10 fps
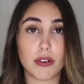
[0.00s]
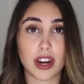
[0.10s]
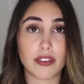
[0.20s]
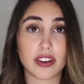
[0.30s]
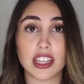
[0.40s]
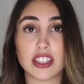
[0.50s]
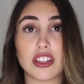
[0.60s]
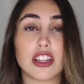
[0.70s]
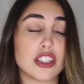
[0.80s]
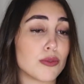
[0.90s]
whatever,
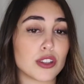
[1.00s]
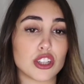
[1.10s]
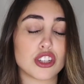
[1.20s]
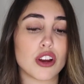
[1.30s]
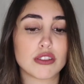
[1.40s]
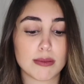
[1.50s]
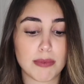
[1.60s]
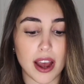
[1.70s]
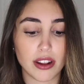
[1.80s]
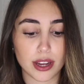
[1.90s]
this is what the show's
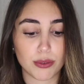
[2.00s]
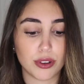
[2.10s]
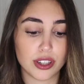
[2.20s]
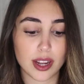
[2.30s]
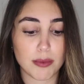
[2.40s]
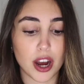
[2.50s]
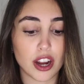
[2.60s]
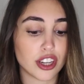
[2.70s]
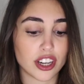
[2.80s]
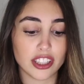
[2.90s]
about, like will you come
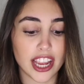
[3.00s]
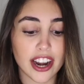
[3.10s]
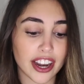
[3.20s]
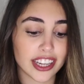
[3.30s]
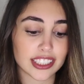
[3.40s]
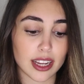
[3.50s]
on, you're hilarious.